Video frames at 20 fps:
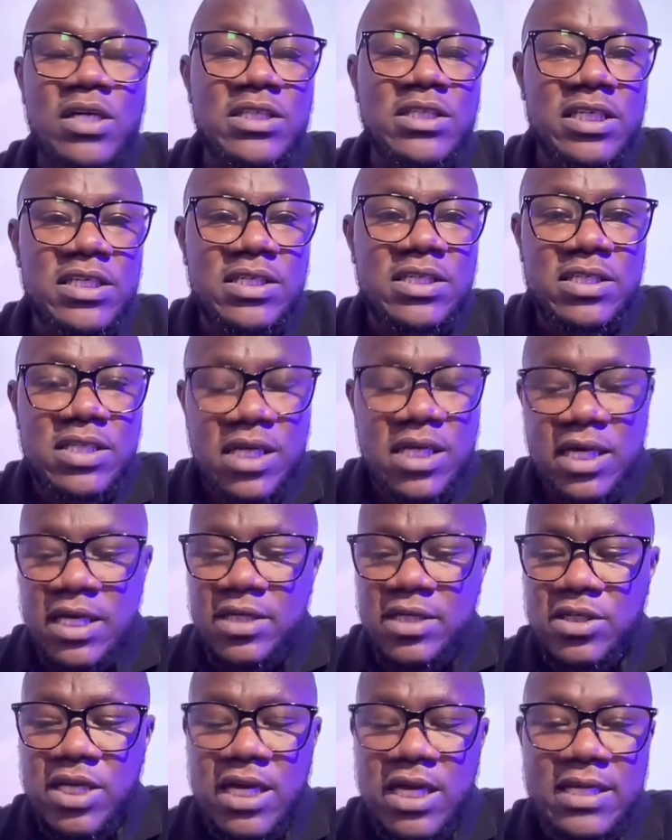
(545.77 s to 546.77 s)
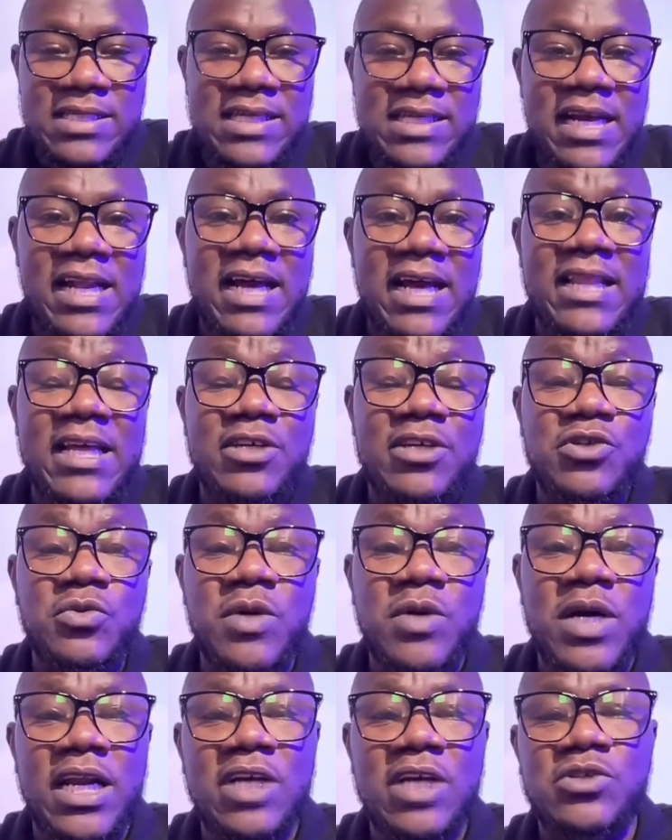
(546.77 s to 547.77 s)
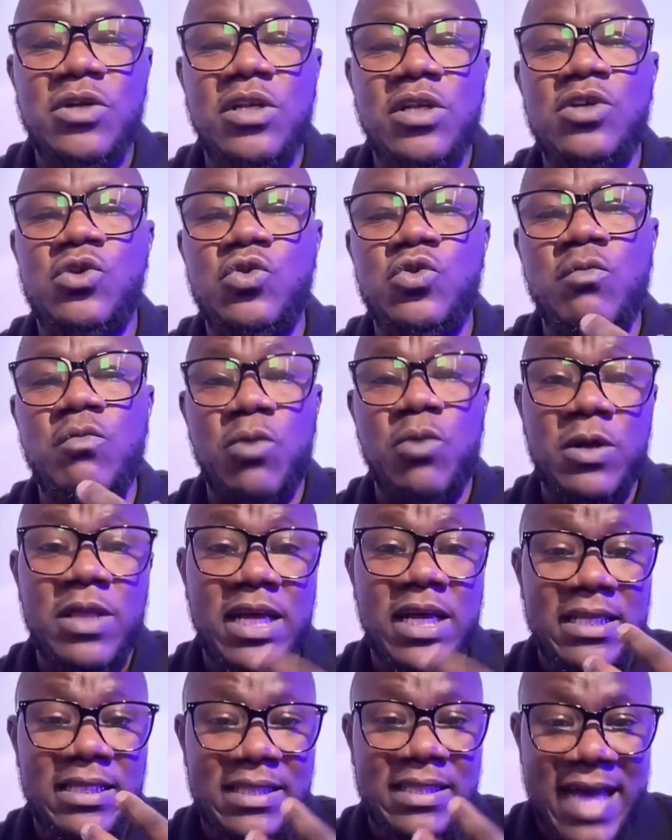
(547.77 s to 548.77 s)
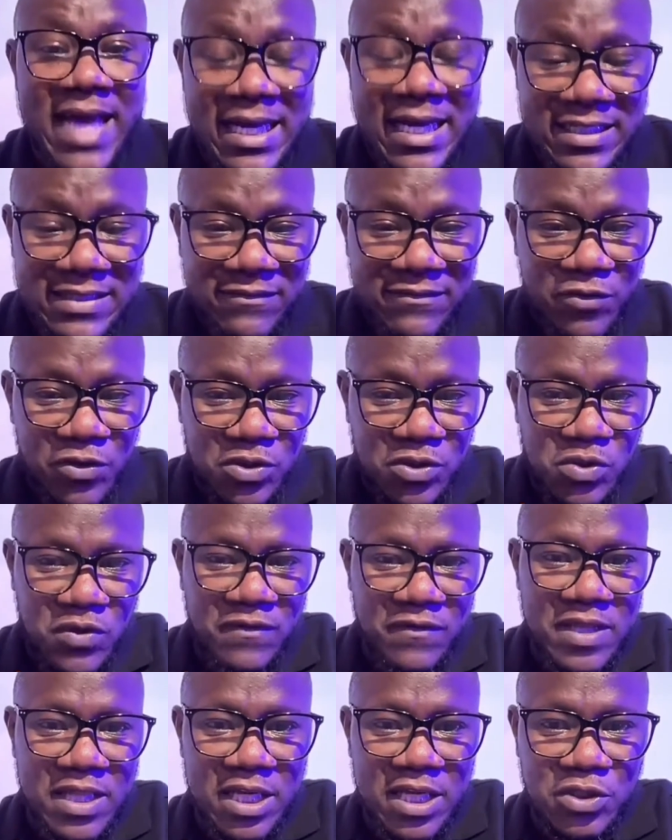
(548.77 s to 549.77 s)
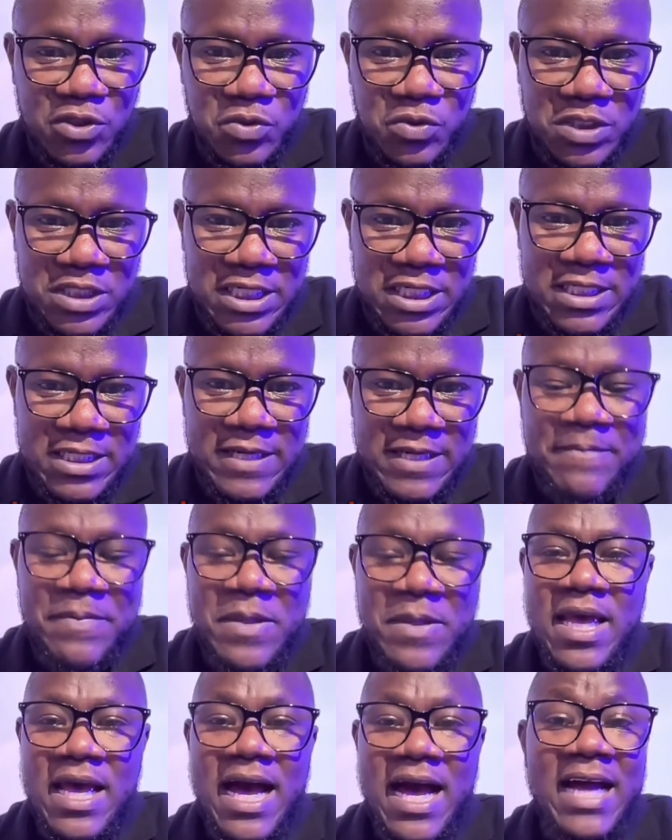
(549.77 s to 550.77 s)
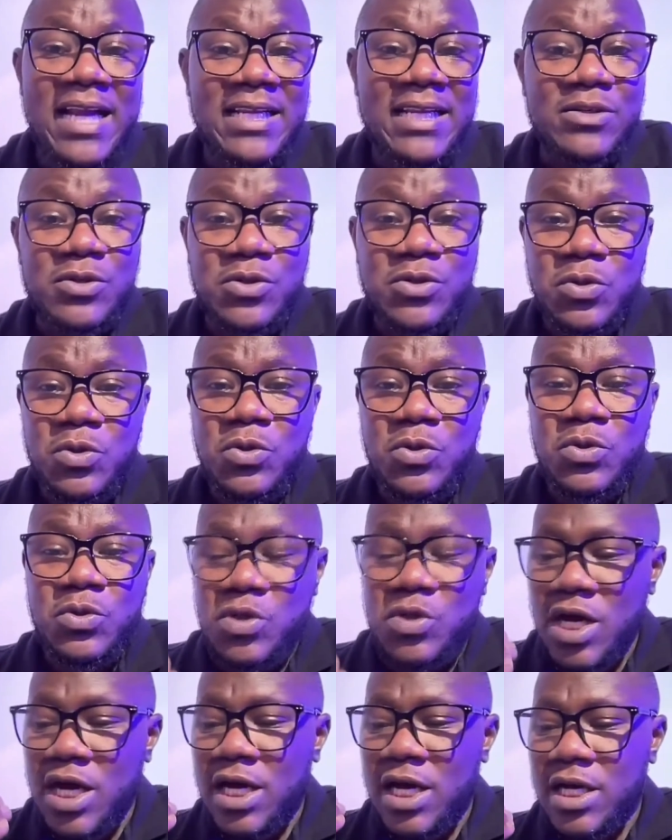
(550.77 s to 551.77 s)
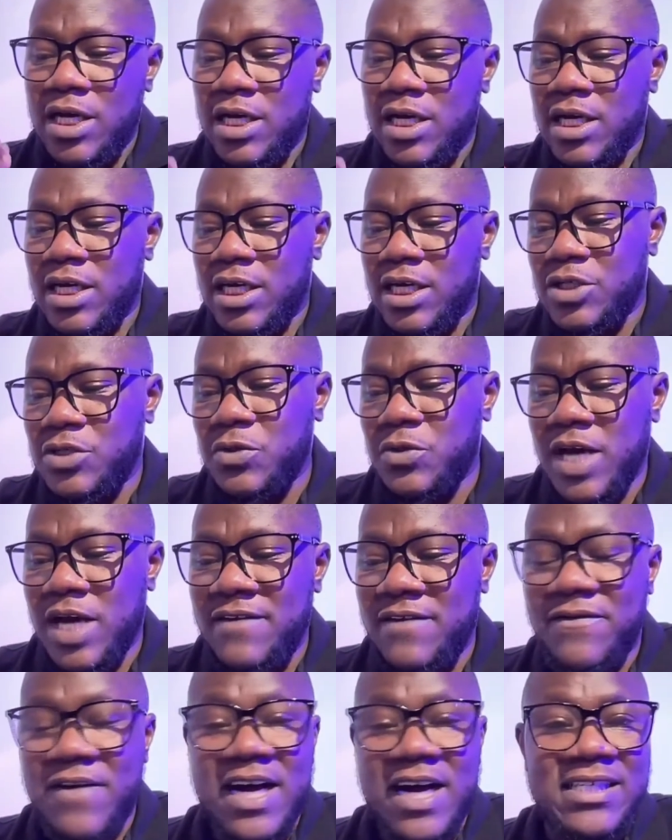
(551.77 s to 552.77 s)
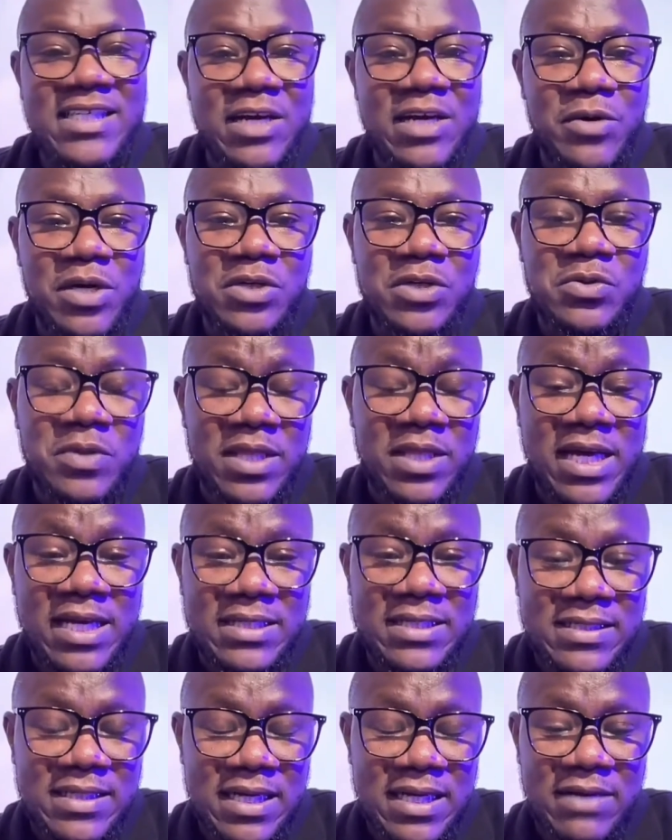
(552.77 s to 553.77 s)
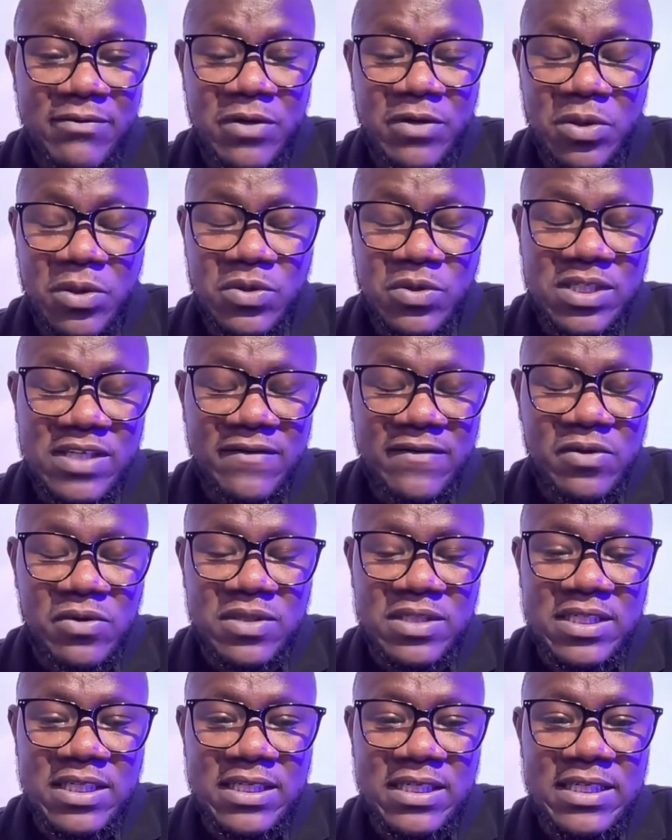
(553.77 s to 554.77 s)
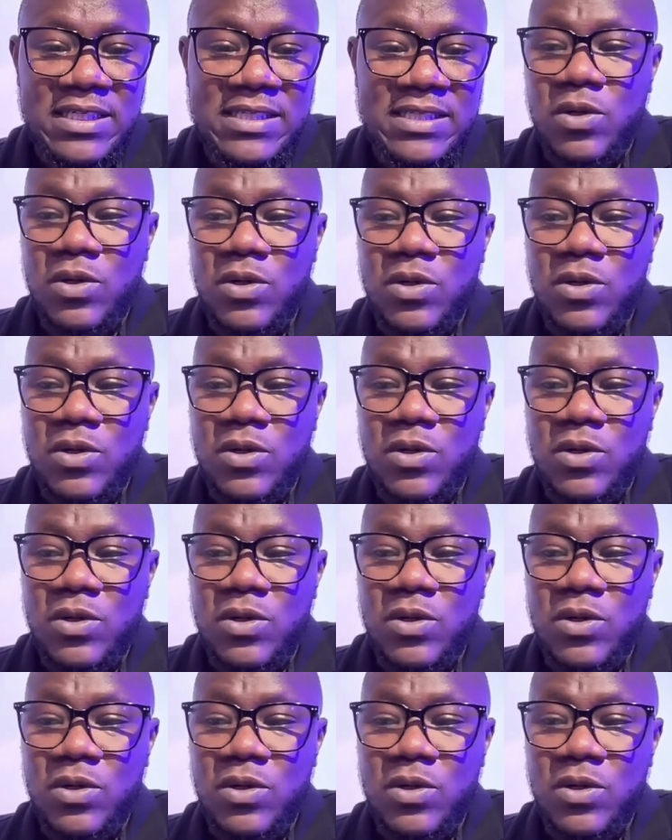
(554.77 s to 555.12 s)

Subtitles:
just tell her that you can actually do more than that voiceover that you did. And true to that fact, I went with that with those several CDs.